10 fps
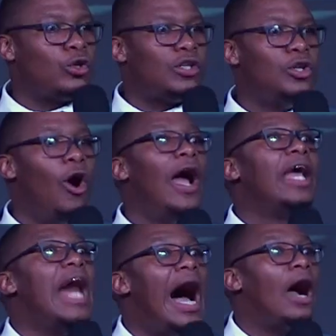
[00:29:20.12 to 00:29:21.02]
ukuthi
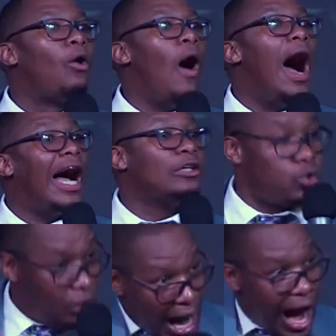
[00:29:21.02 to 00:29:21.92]
nongenakho akathi
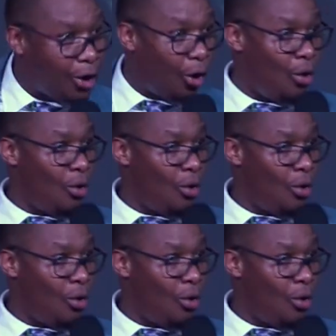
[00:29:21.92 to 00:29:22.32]
unakho.